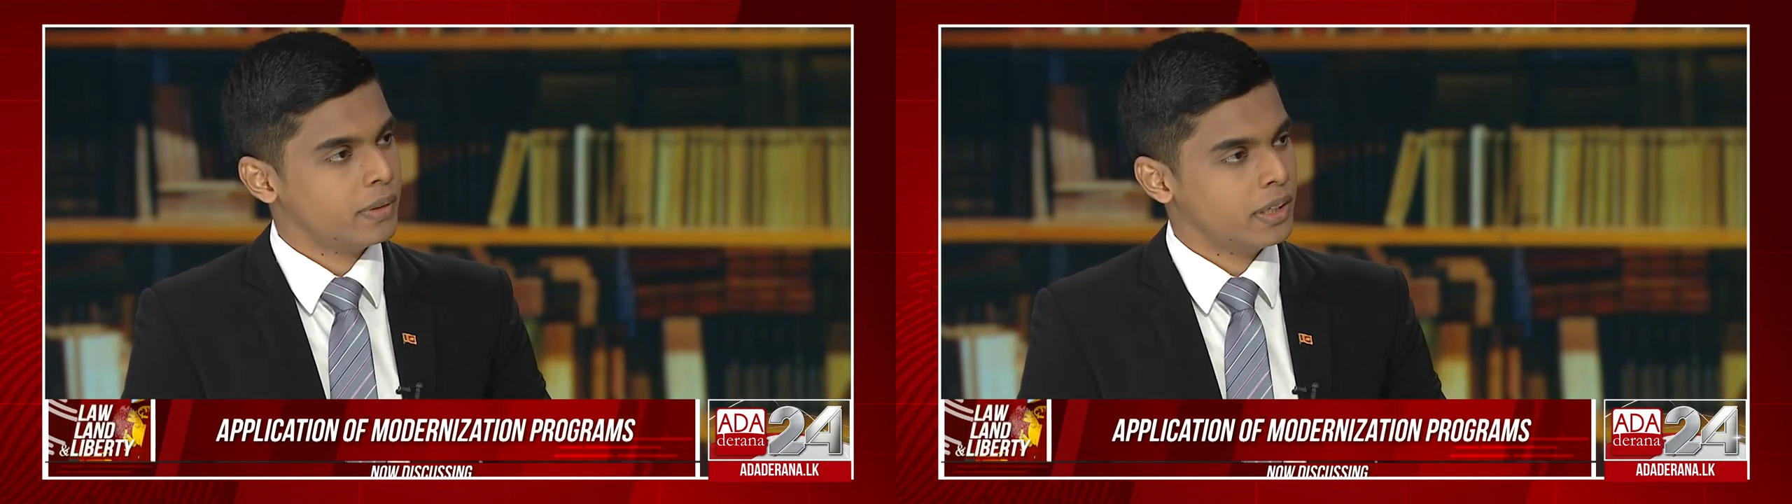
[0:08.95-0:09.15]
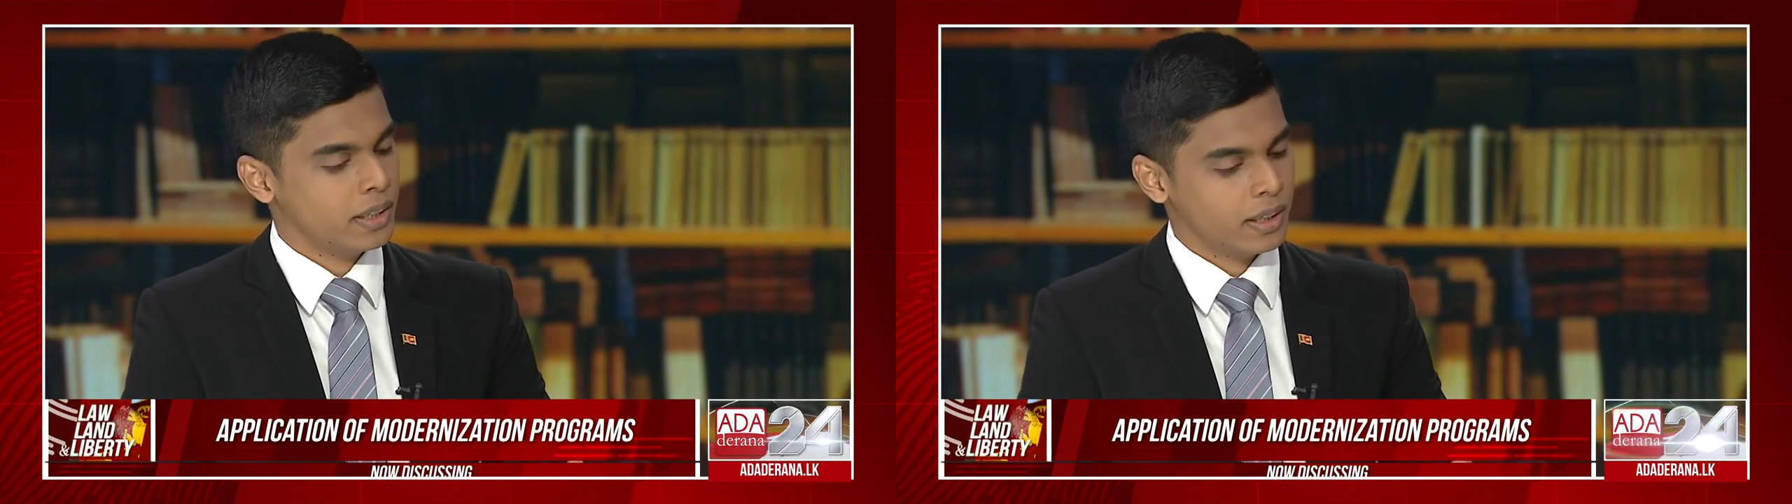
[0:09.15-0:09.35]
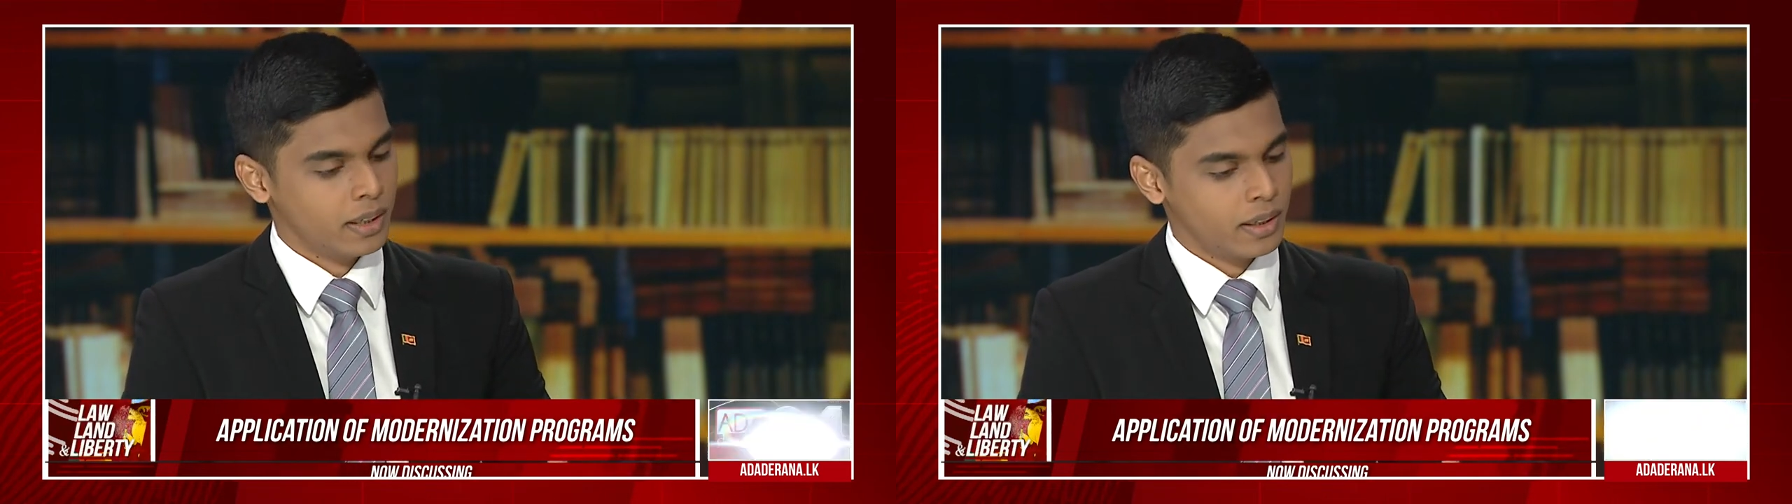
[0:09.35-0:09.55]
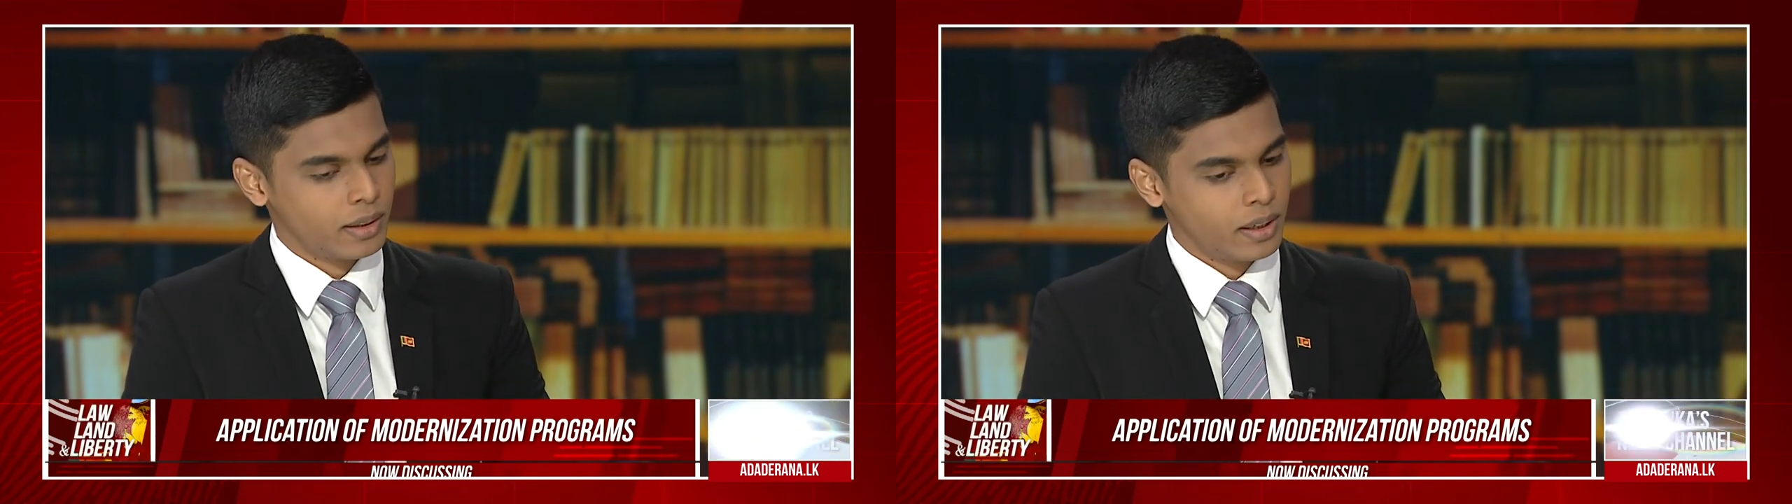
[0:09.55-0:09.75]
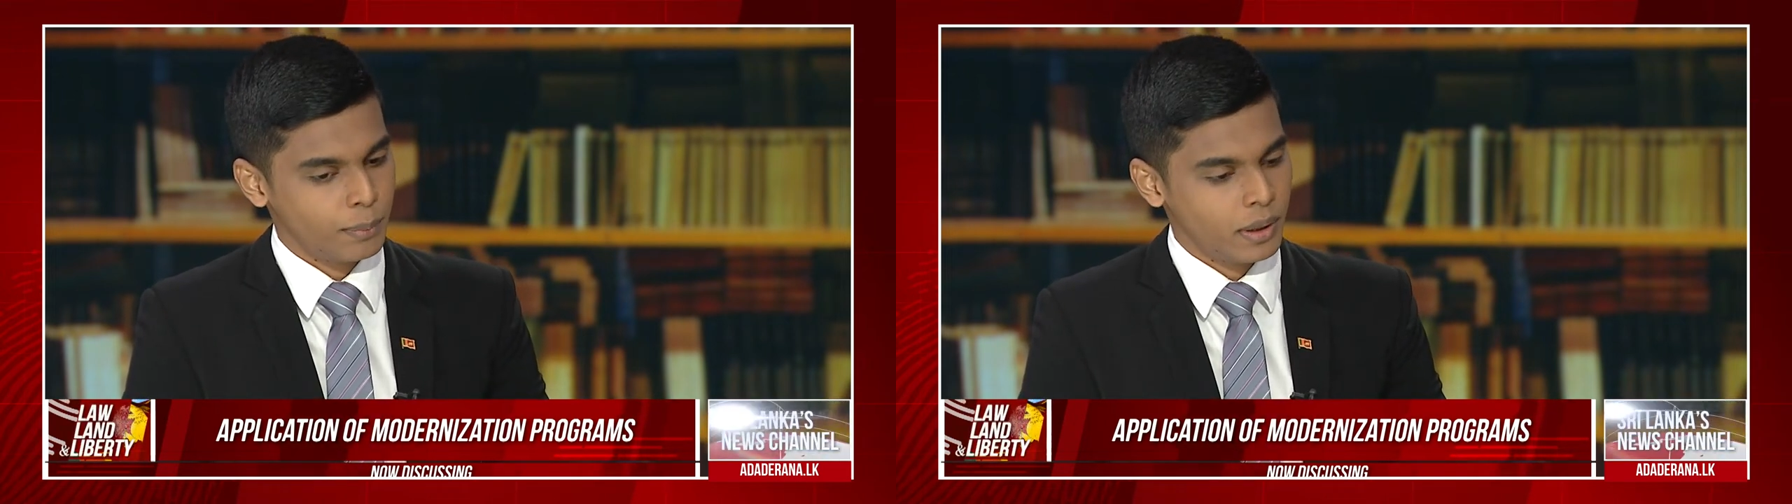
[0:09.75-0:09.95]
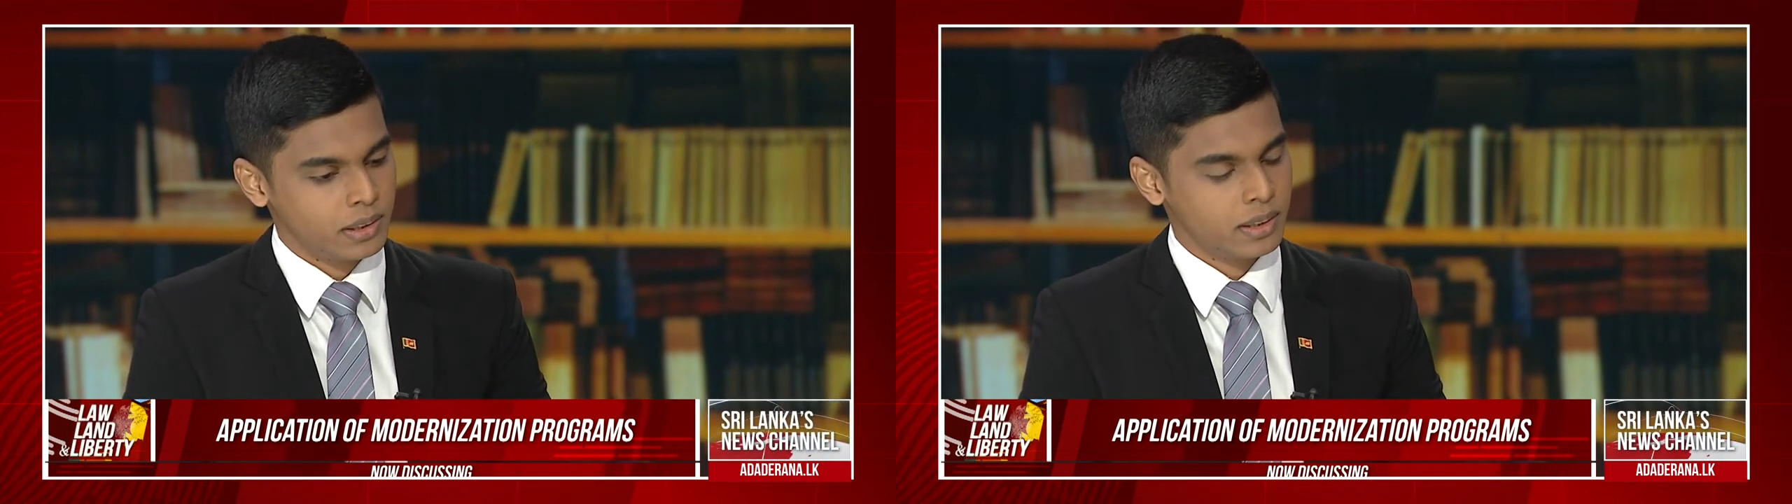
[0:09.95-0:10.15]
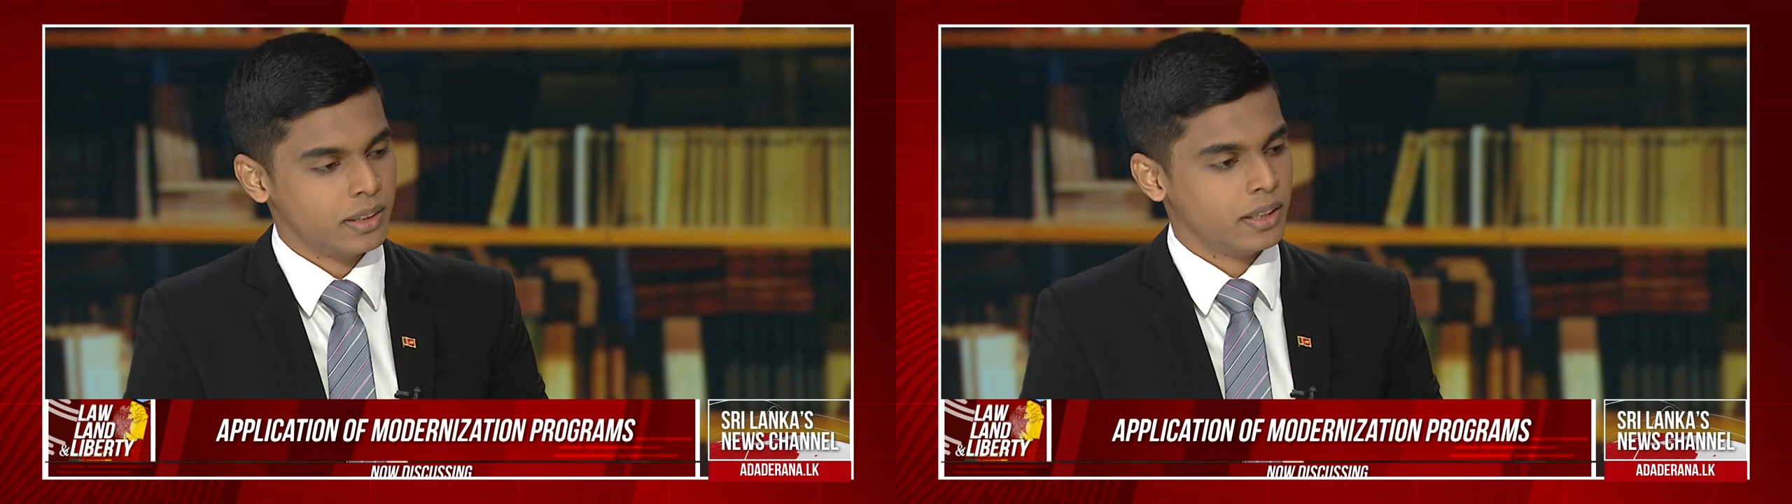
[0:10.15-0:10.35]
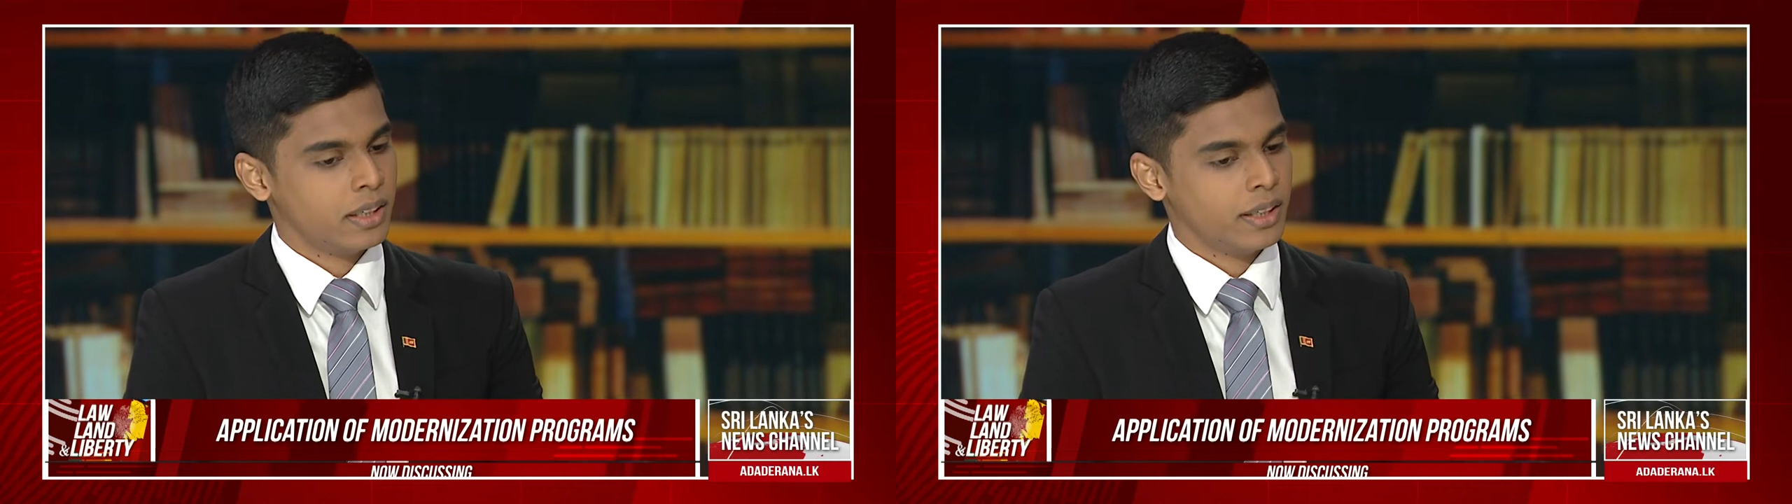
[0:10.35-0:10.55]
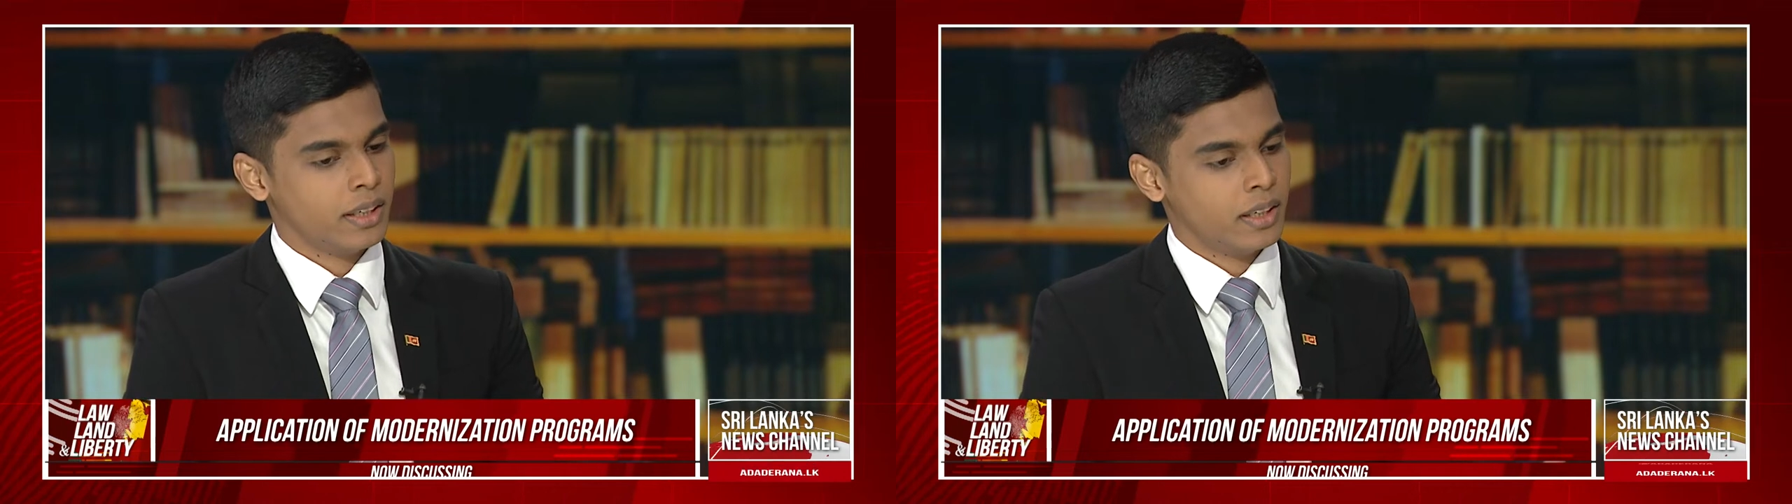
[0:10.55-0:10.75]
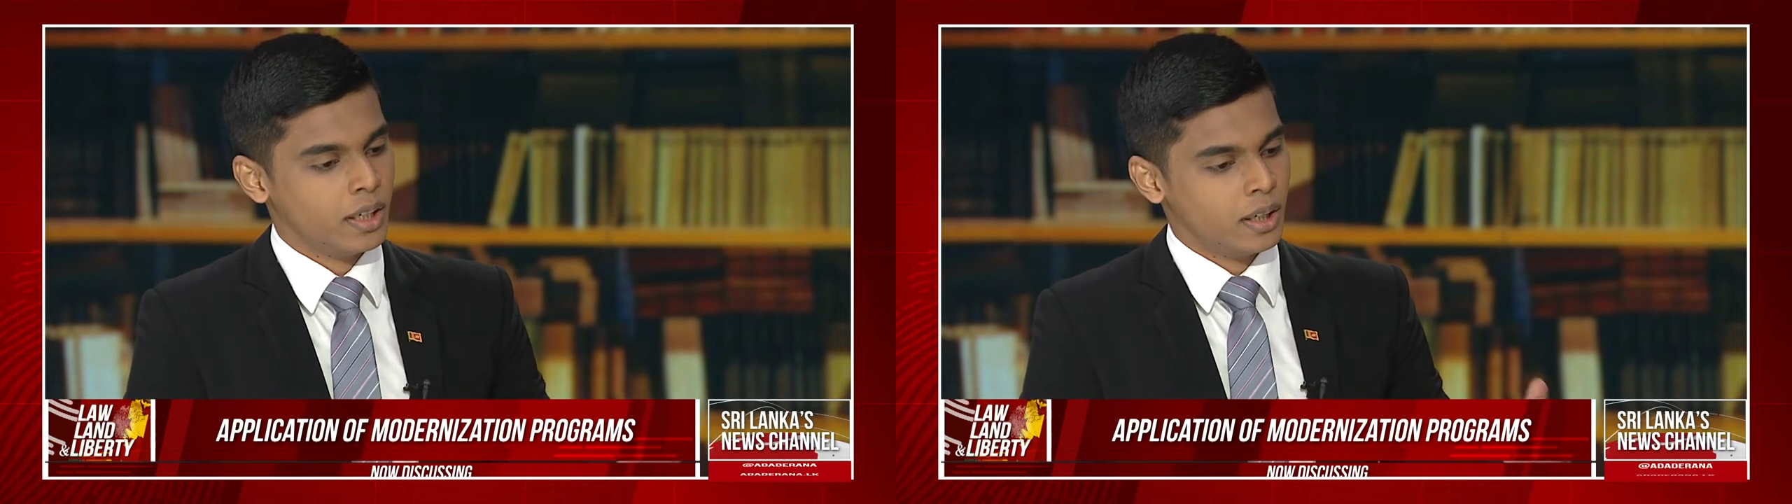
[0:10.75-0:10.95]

the capacity